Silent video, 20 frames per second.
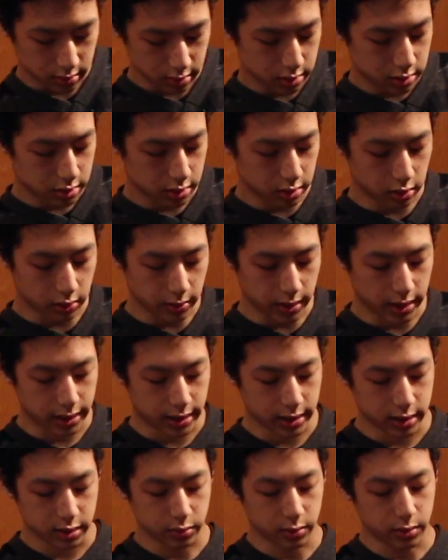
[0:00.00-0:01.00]
So I
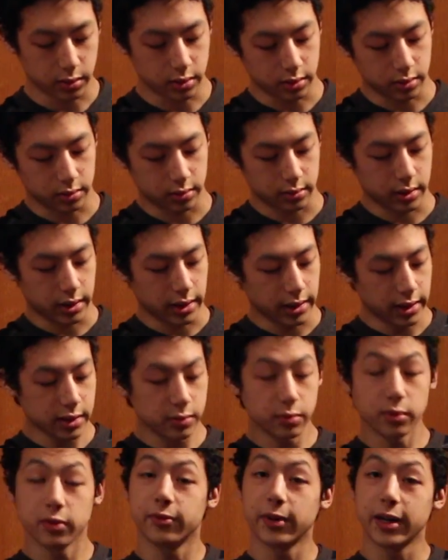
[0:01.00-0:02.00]
guess we'll
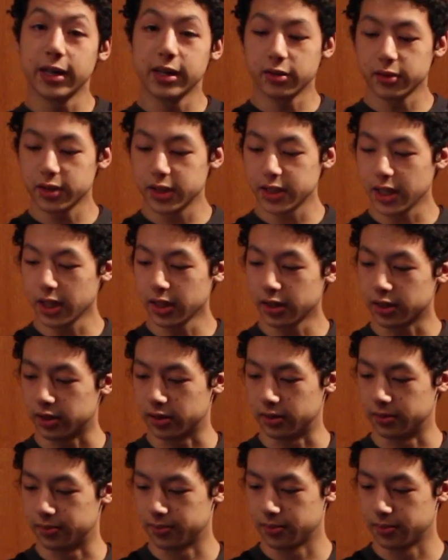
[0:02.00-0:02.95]
find out together.